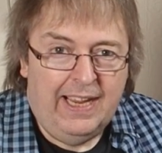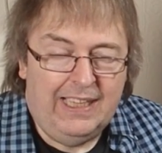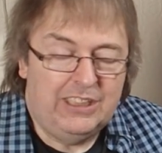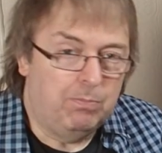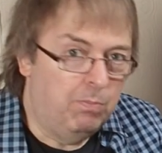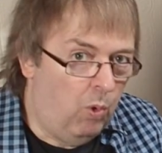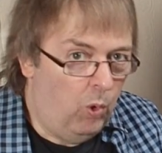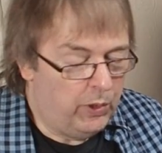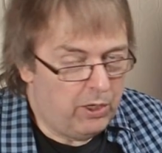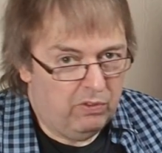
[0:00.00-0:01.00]
is
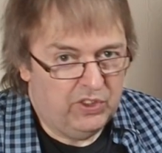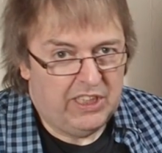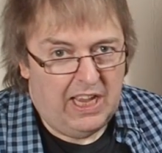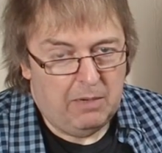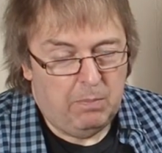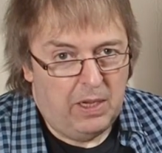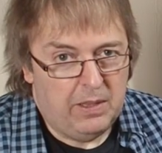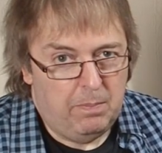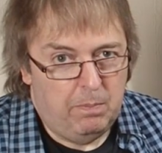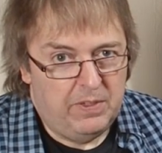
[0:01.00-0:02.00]
more than offset by
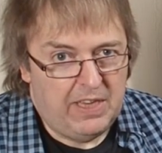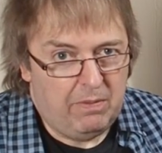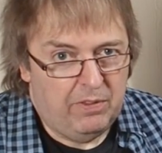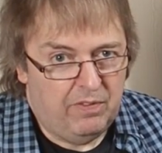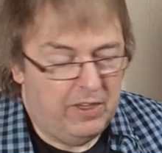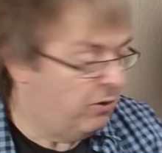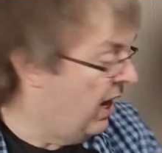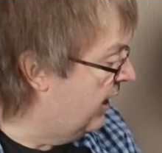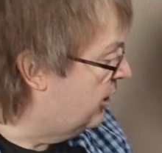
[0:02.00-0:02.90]
the depth of field.